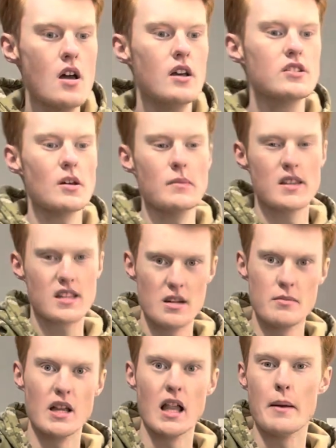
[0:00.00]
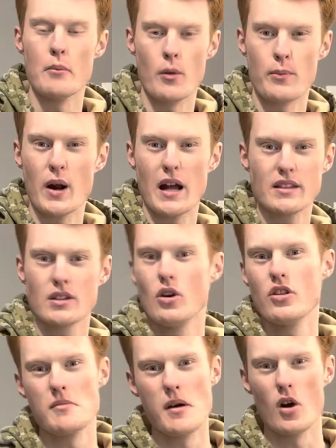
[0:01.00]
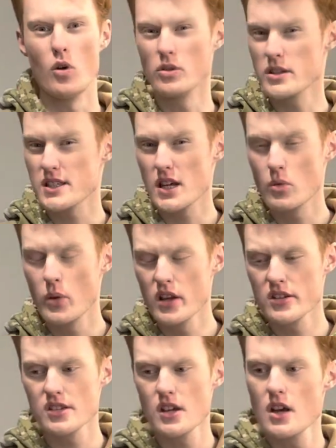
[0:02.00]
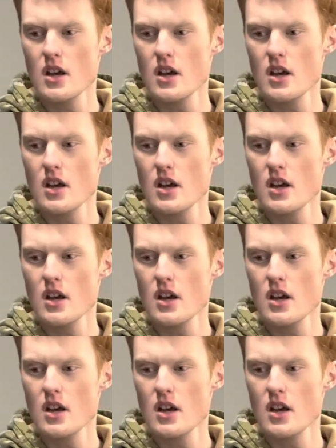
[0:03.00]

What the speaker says: something that's going to be a lot more practical than my oldest end wheels.